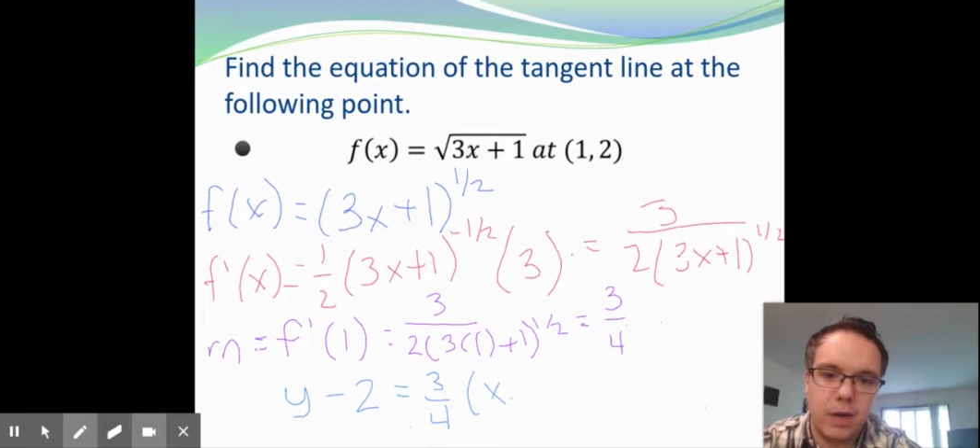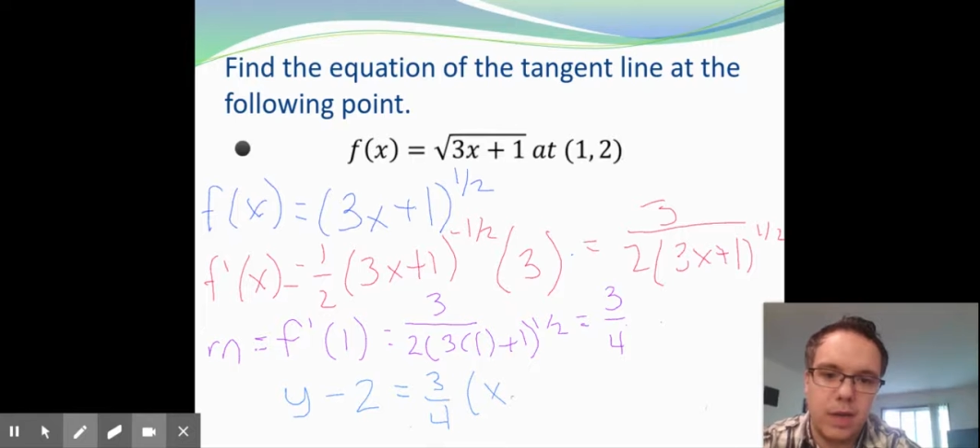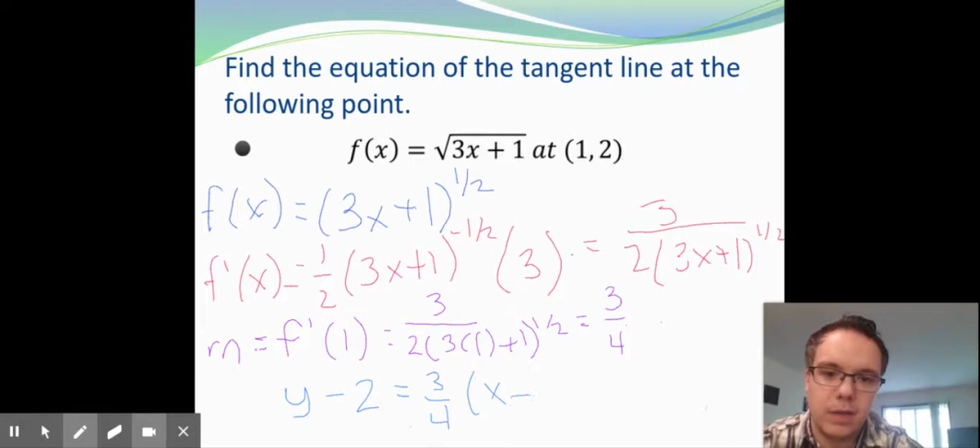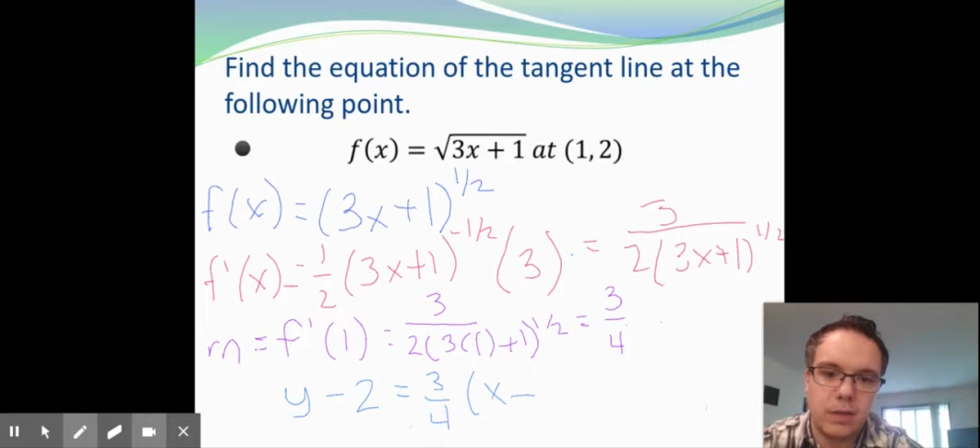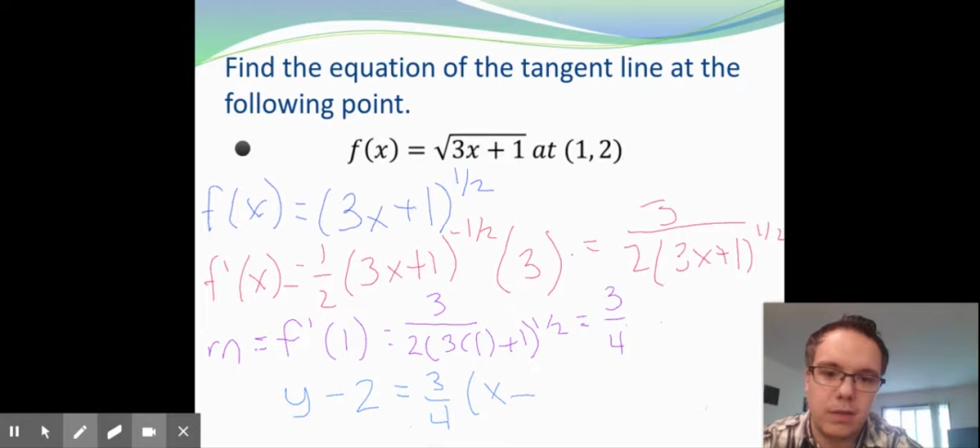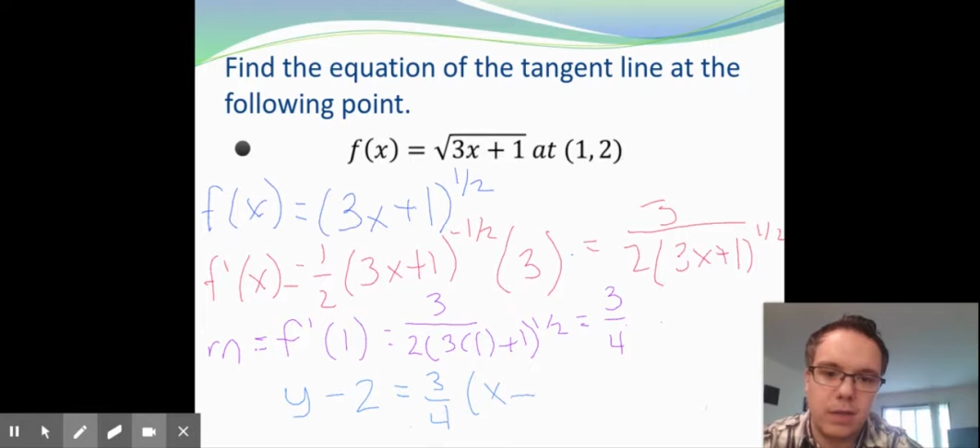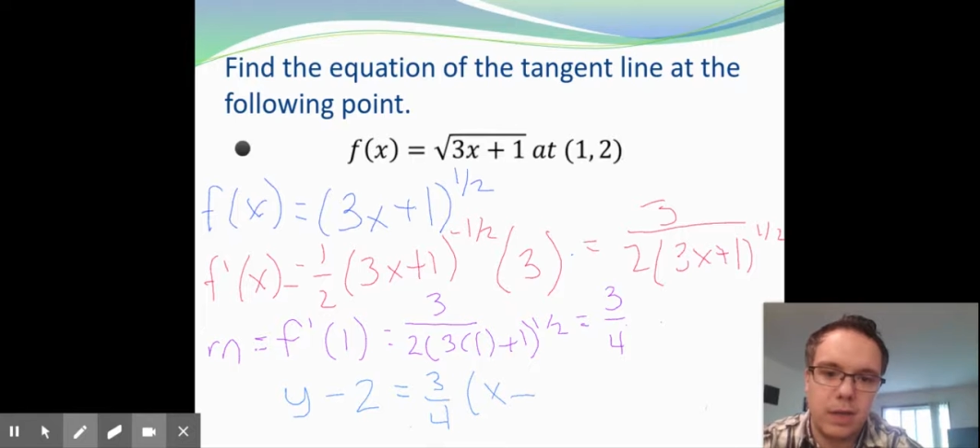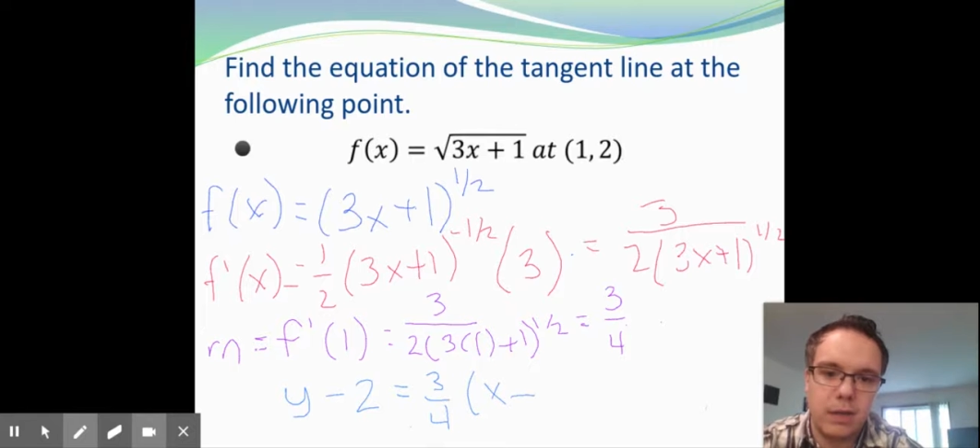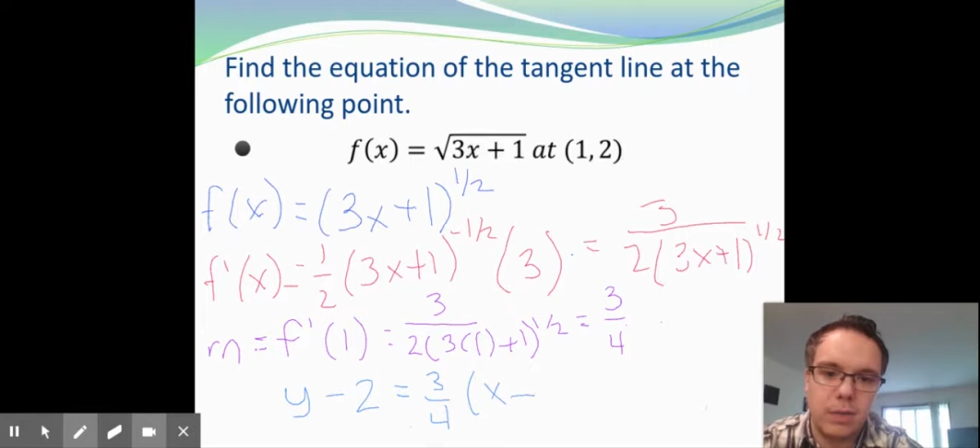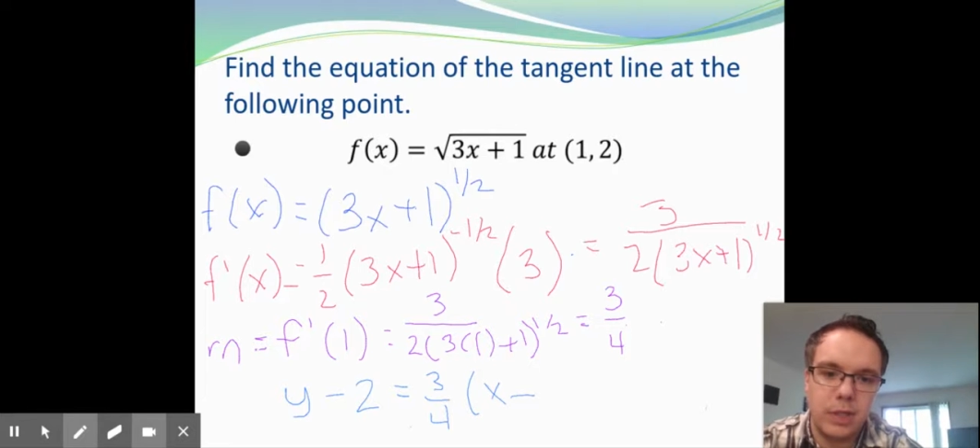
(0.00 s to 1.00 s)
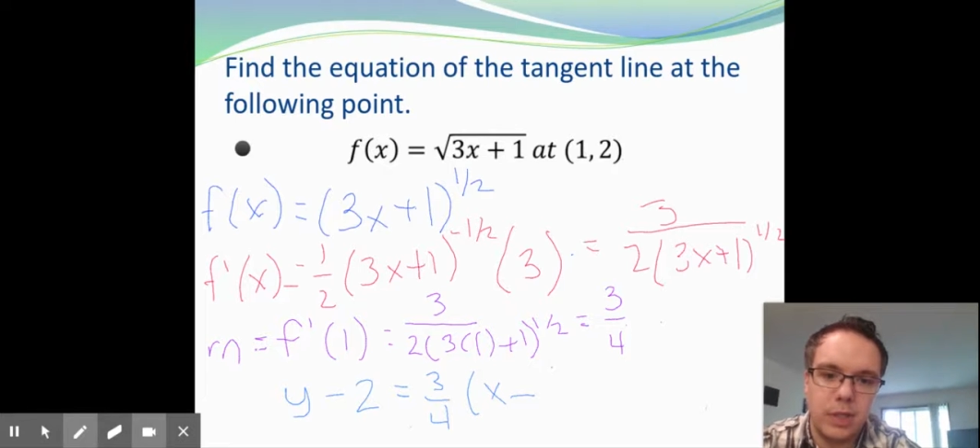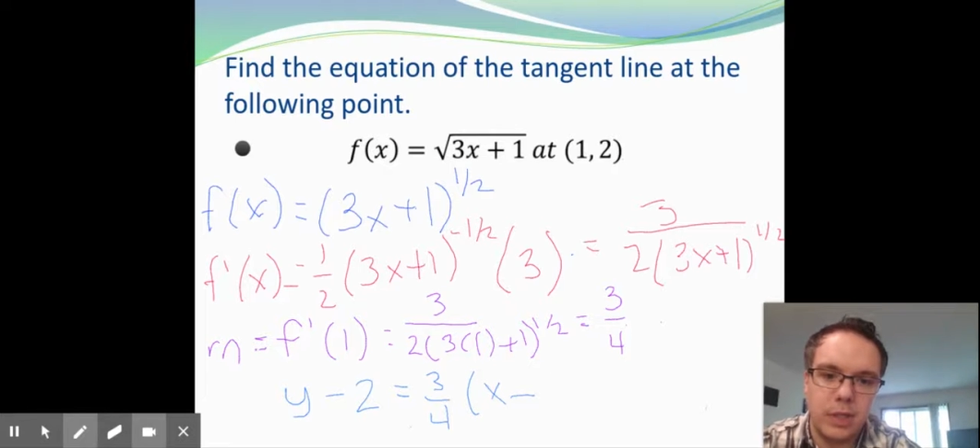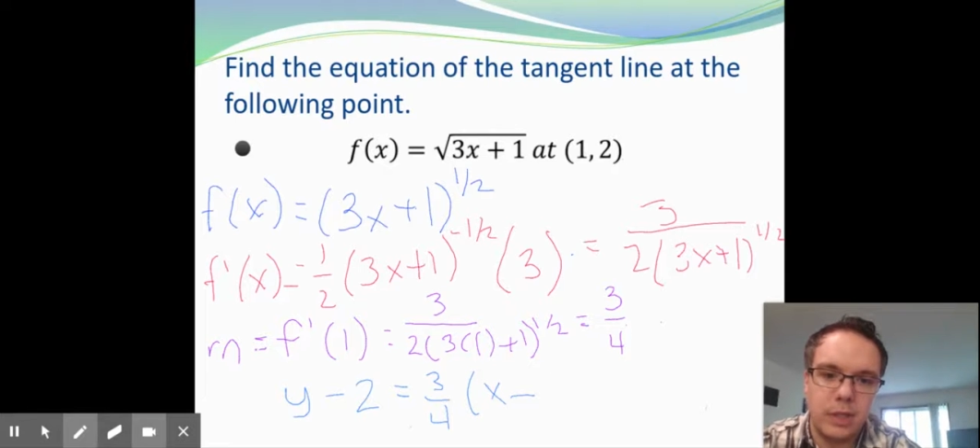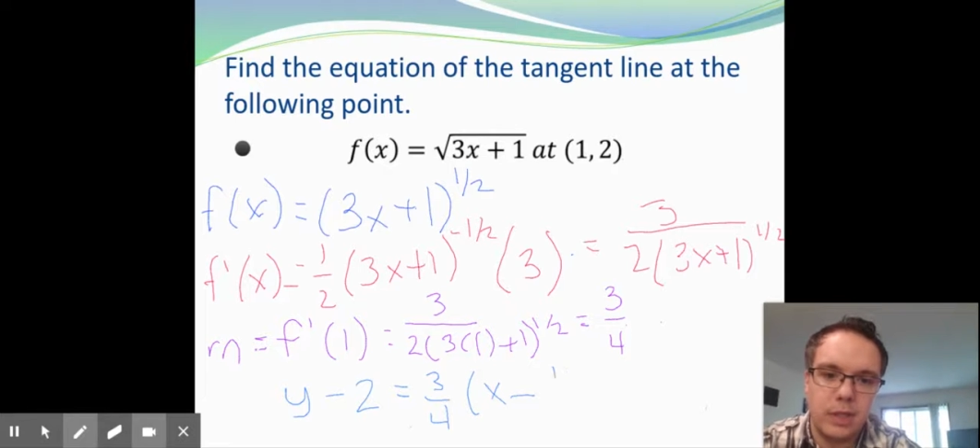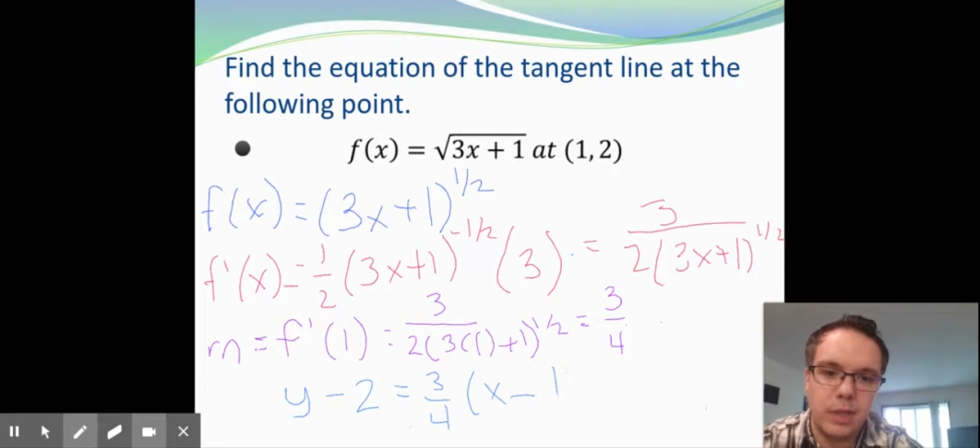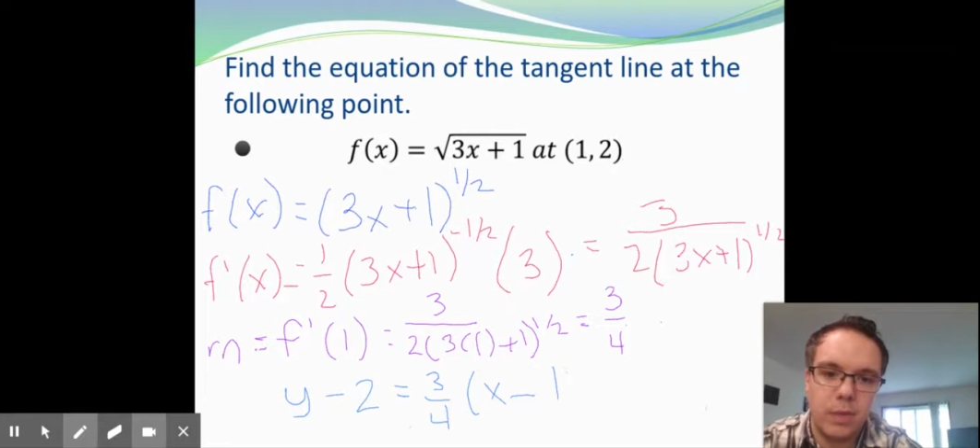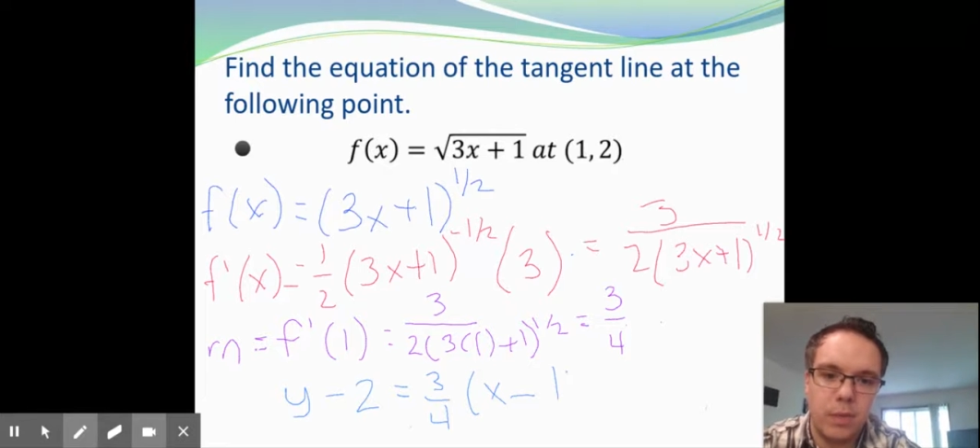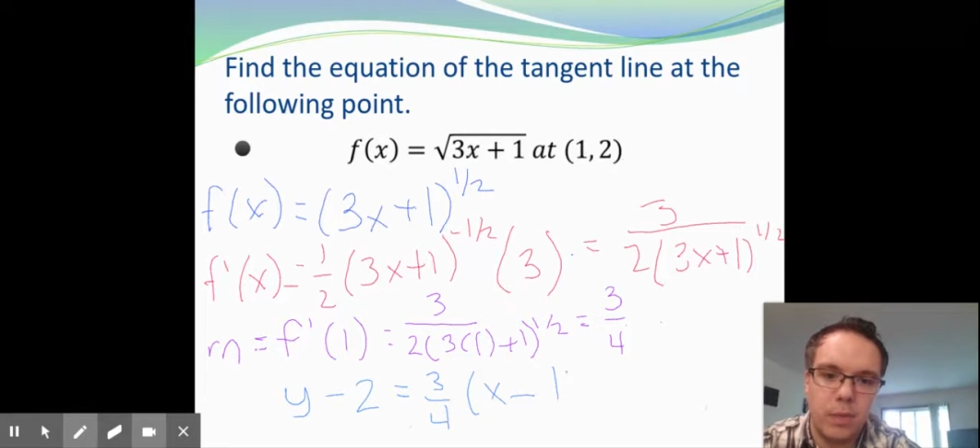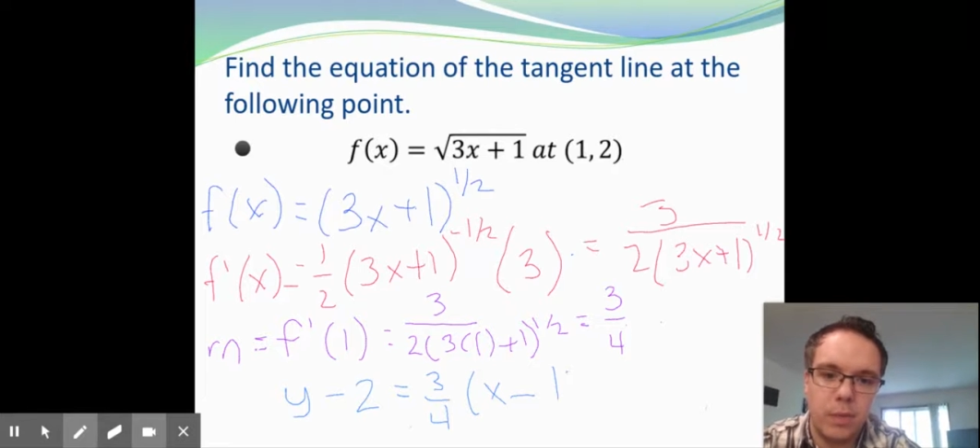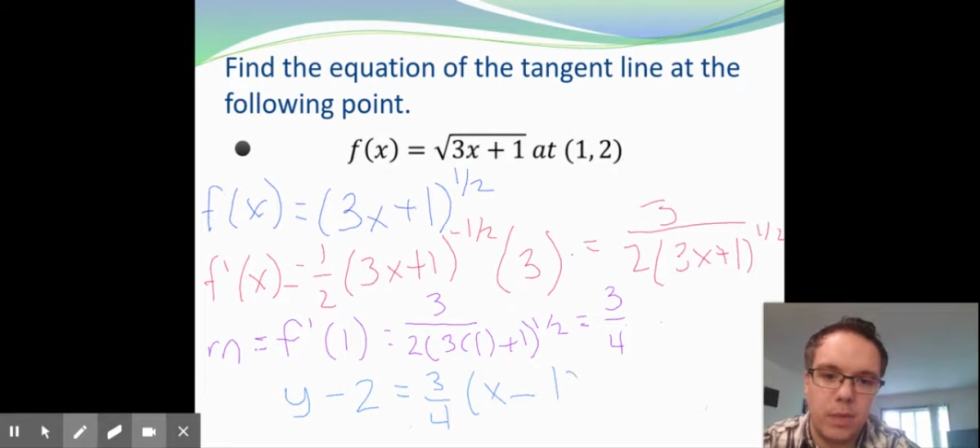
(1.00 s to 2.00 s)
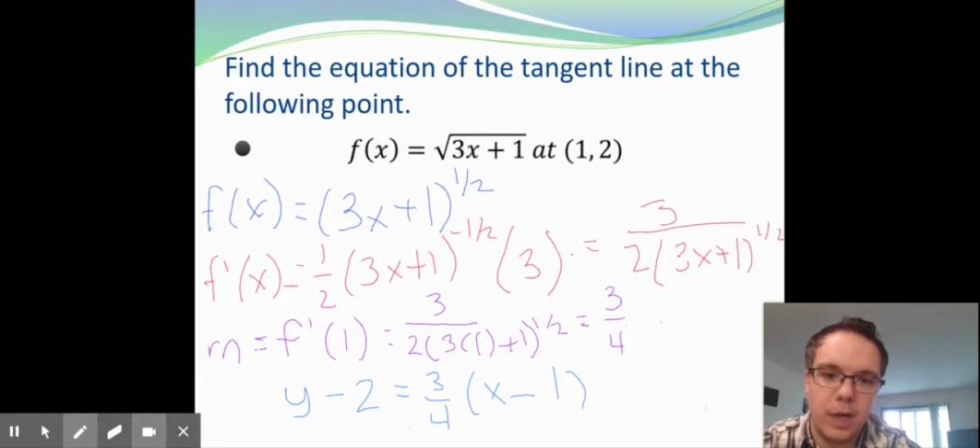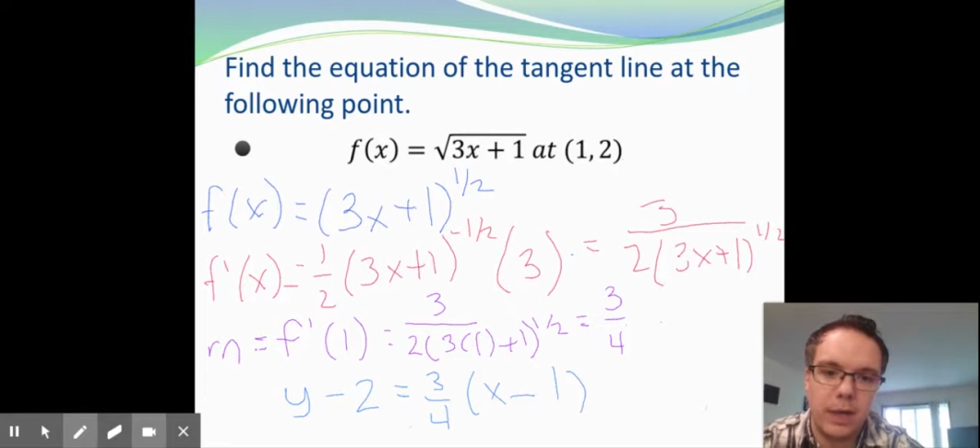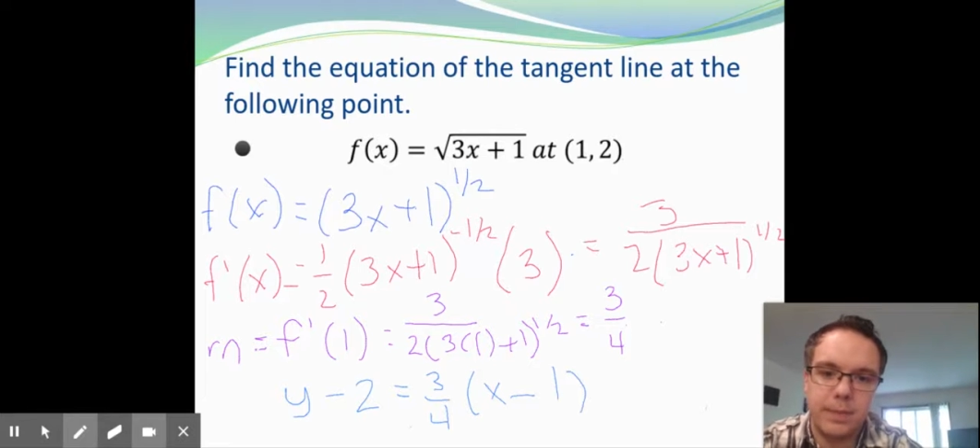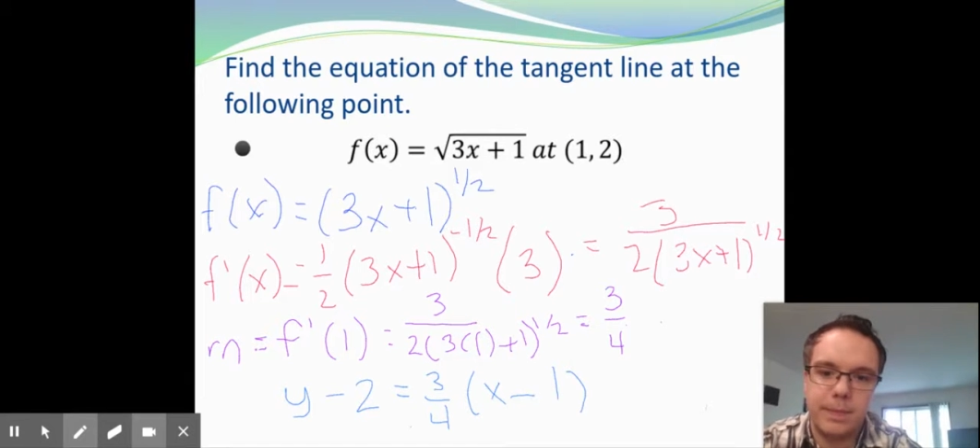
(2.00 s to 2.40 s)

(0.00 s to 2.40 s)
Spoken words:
x coordinate, which is 1.